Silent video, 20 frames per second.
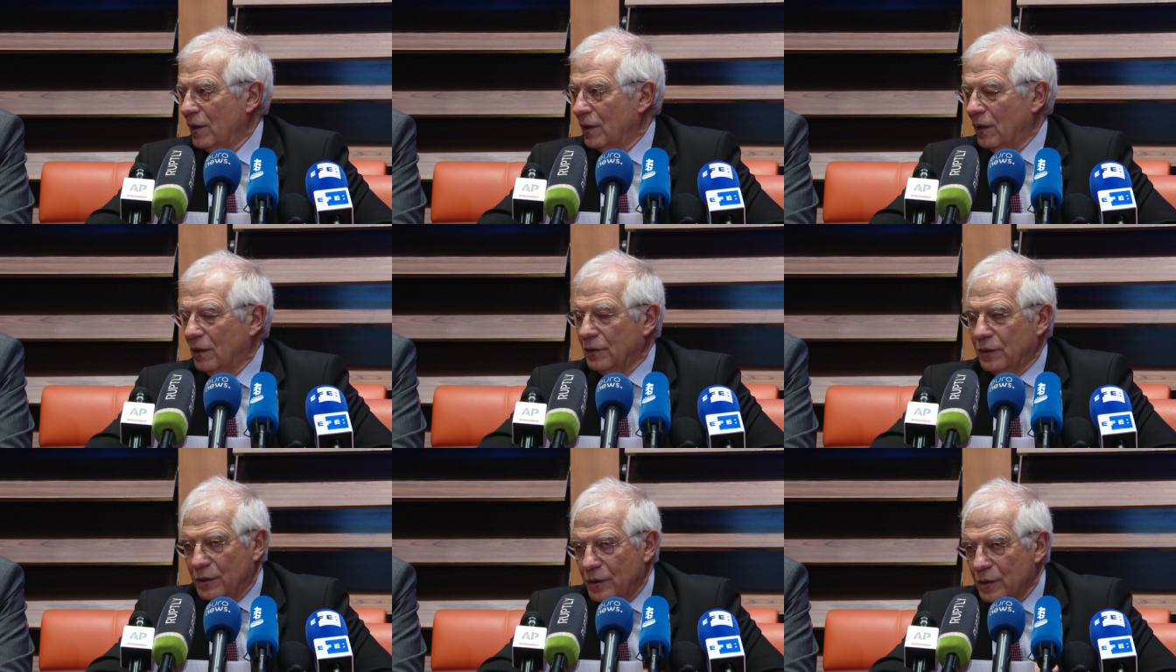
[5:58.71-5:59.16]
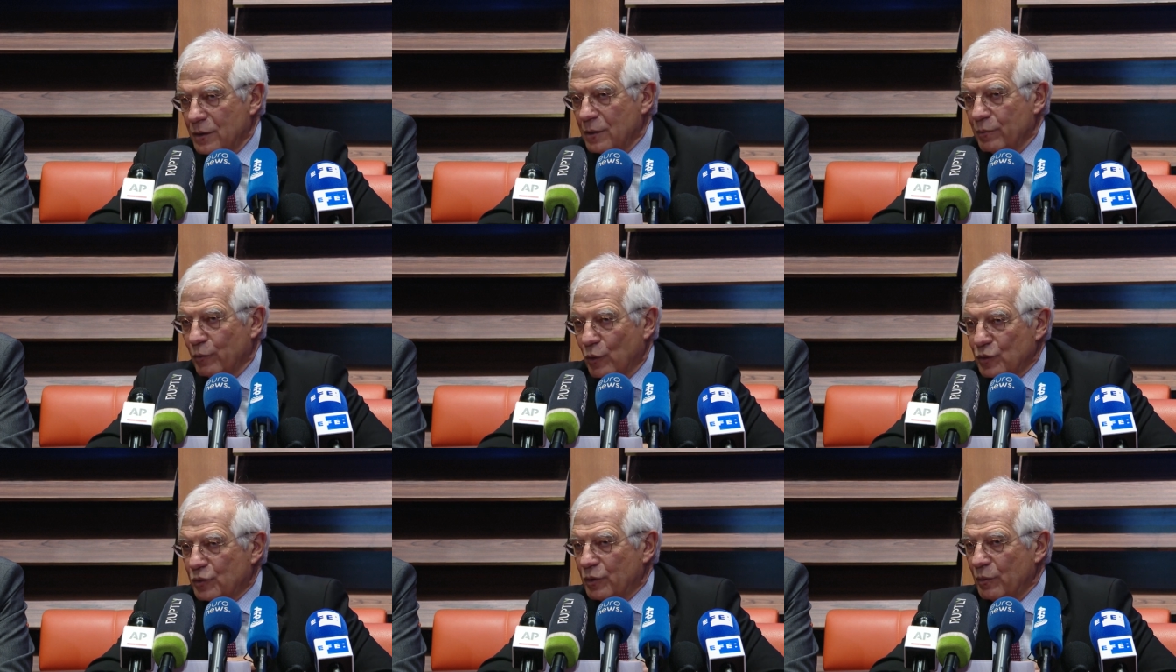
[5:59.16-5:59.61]
And this is the
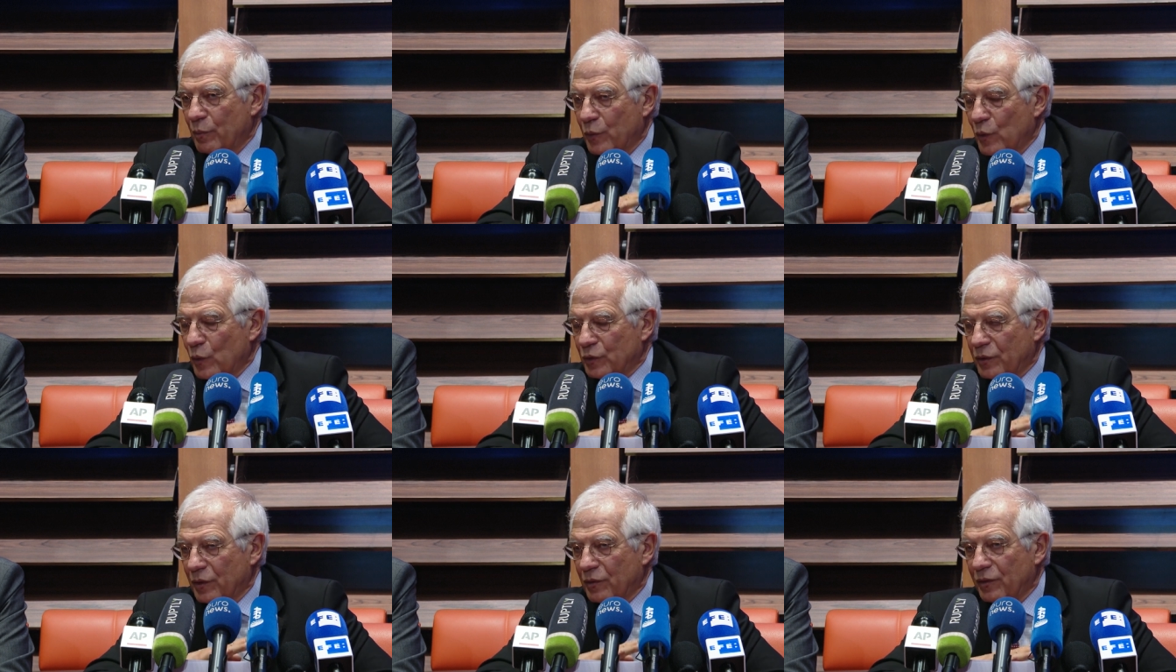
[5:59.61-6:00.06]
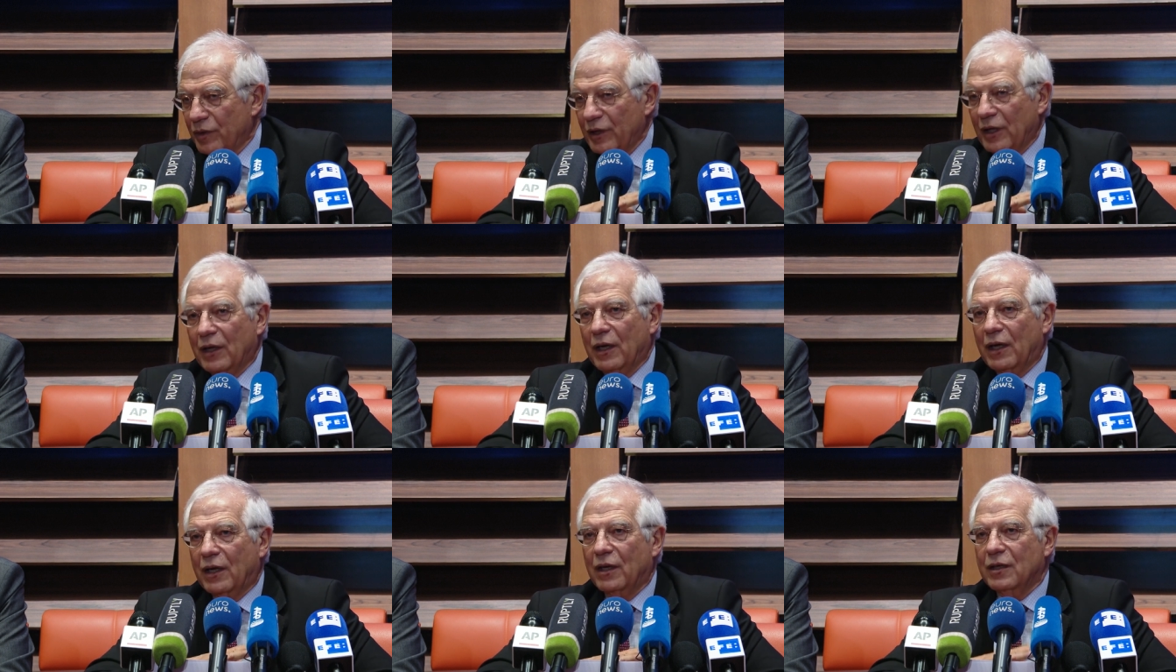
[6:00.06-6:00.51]
most important
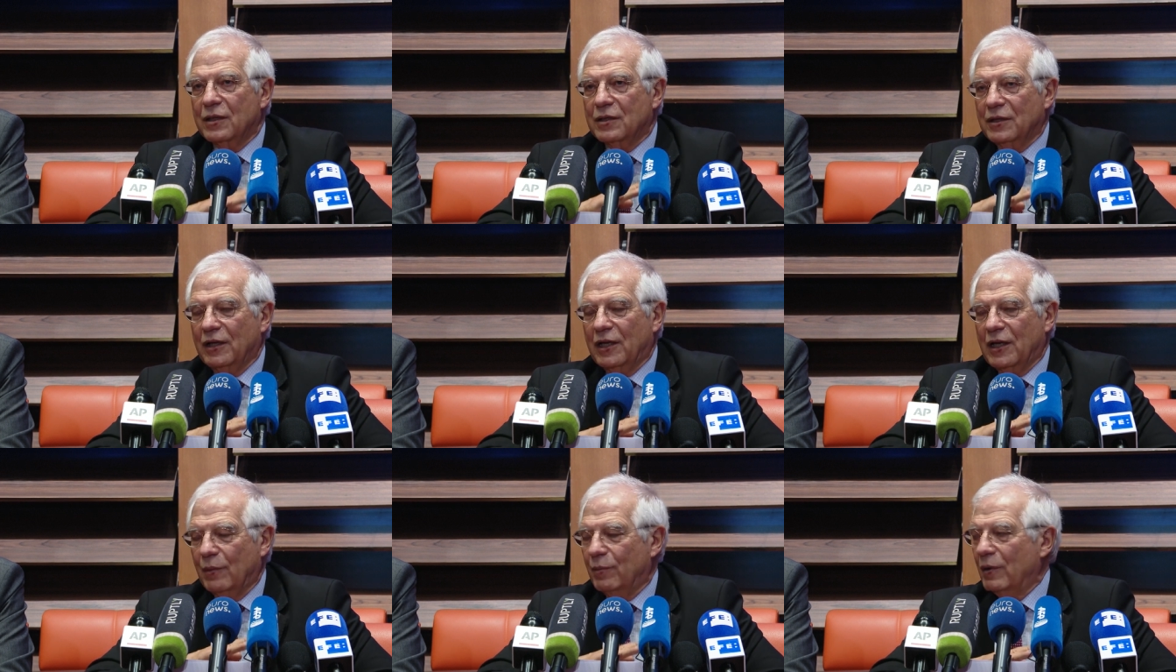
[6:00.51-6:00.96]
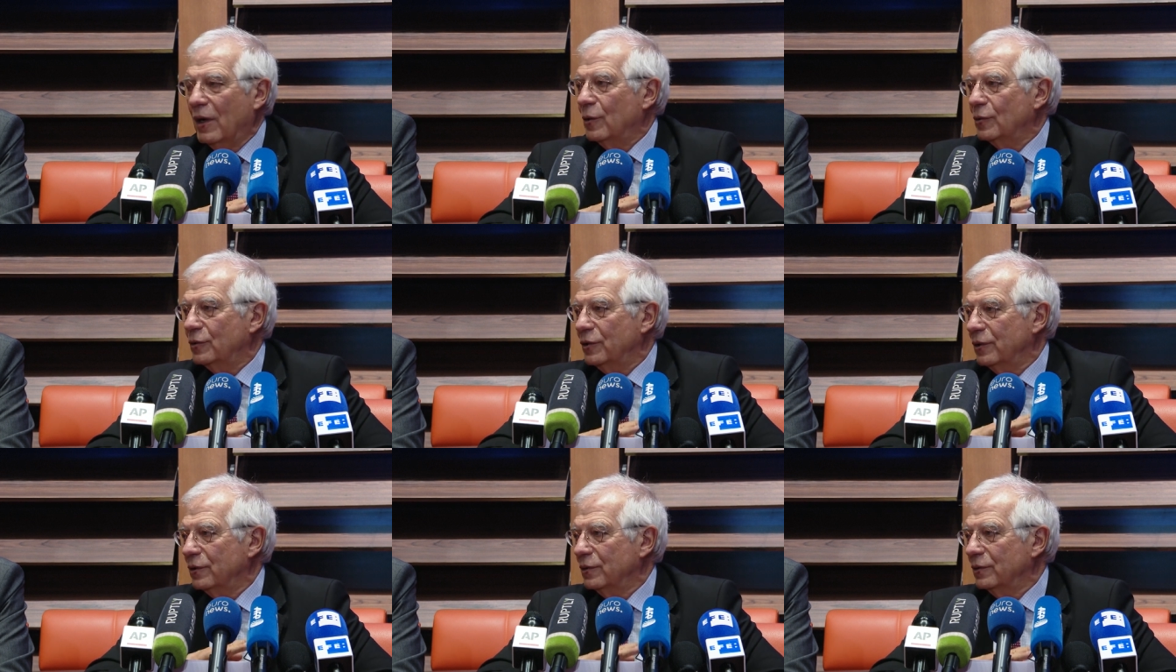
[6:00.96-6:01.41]
thing I can say
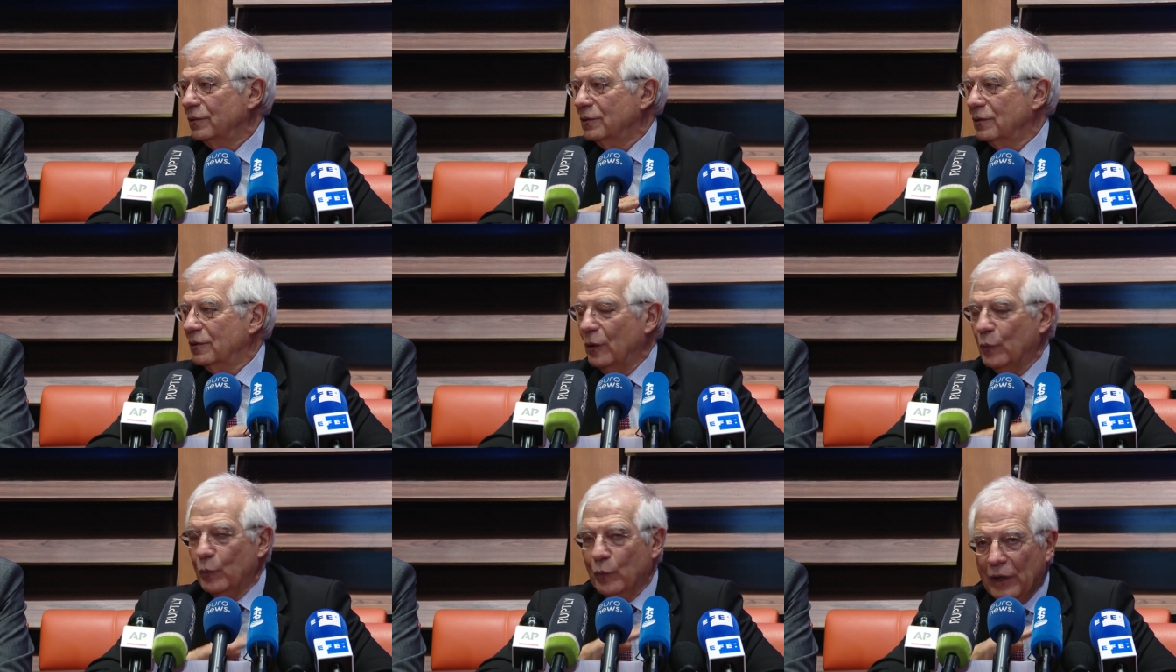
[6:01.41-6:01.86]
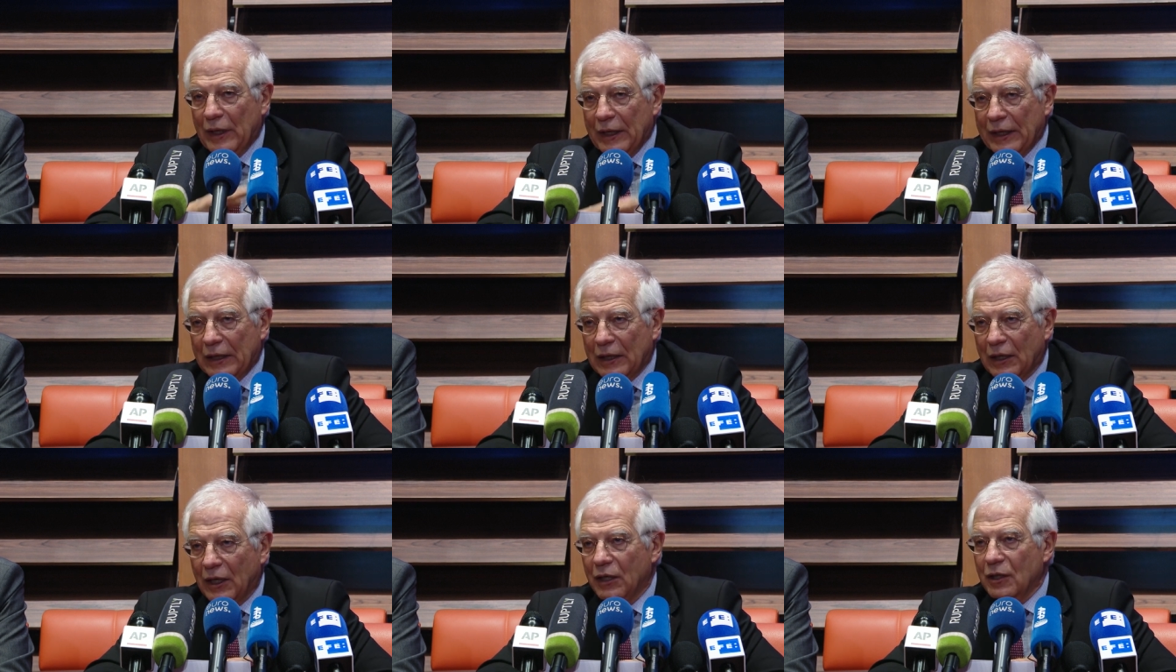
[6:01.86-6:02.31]
about it. The
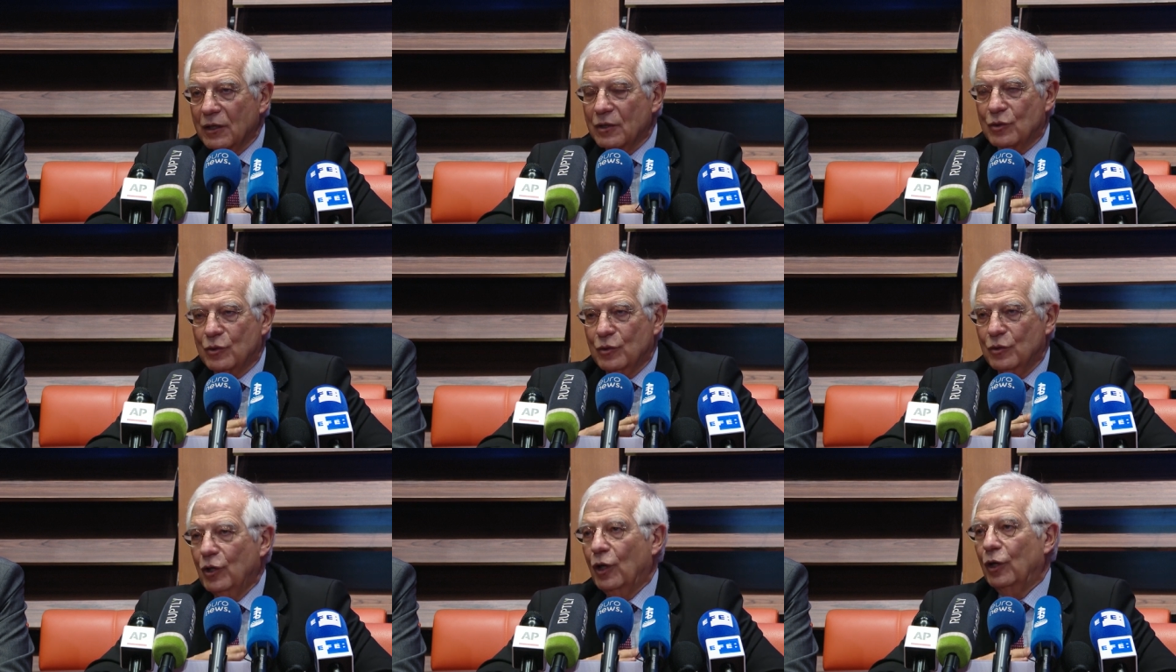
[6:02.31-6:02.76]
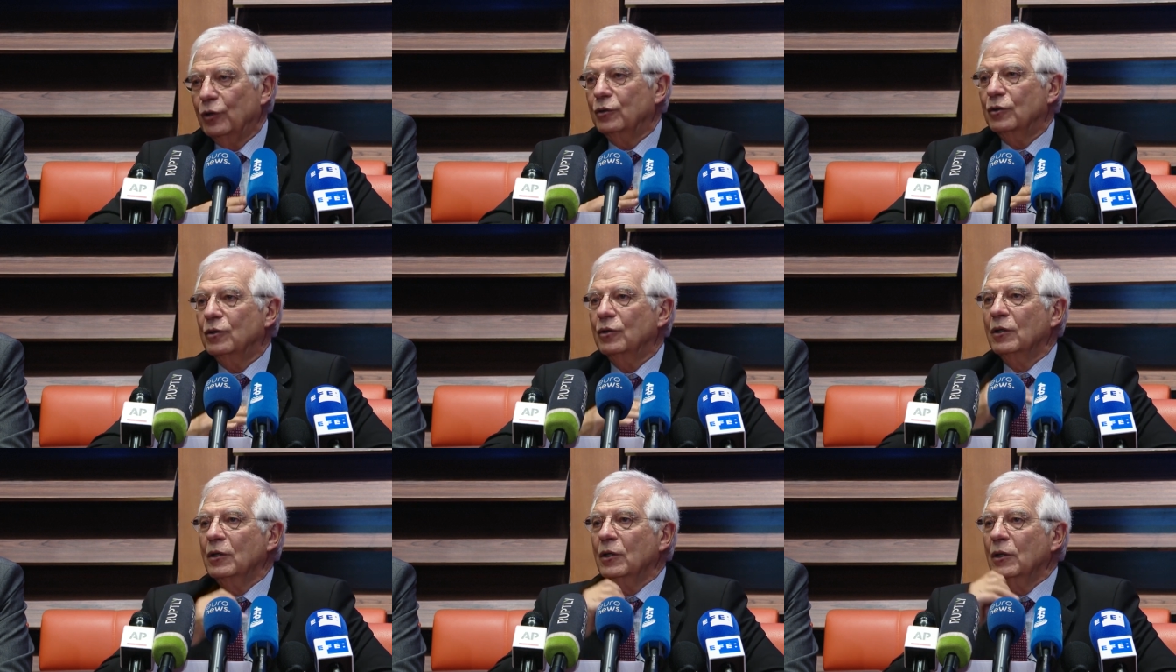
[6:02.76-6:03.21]
willing is not